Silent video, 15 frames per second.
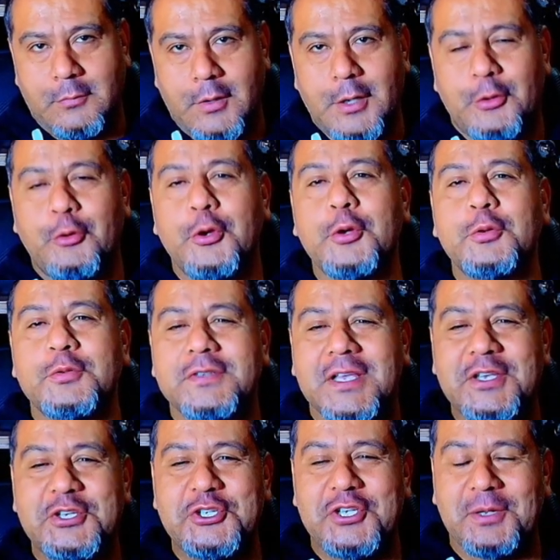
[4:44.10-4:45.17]
a cruise mm.
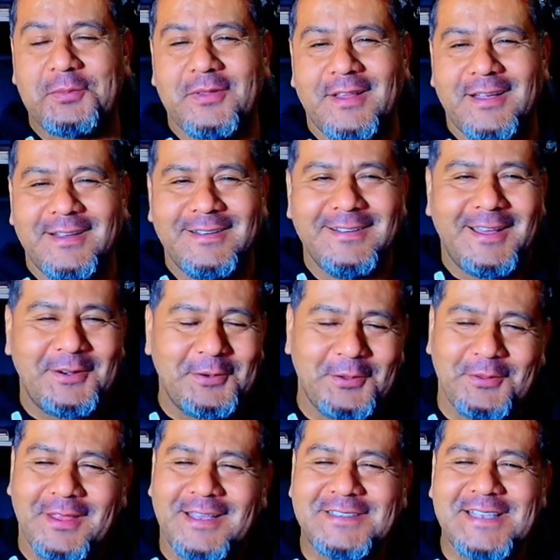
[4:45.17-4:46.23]
ship line. I don't know
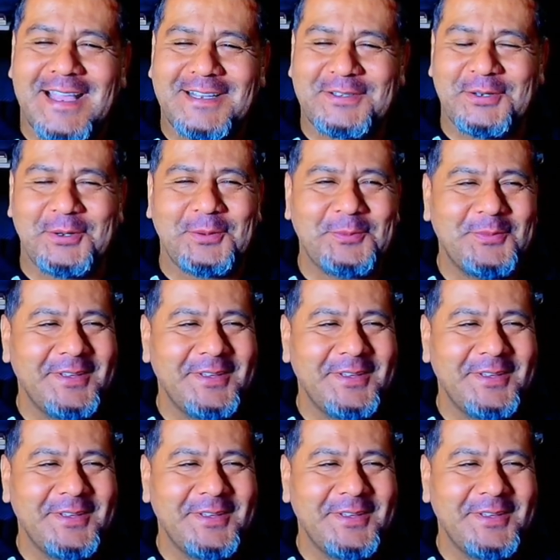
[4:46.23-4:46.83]
the exact term,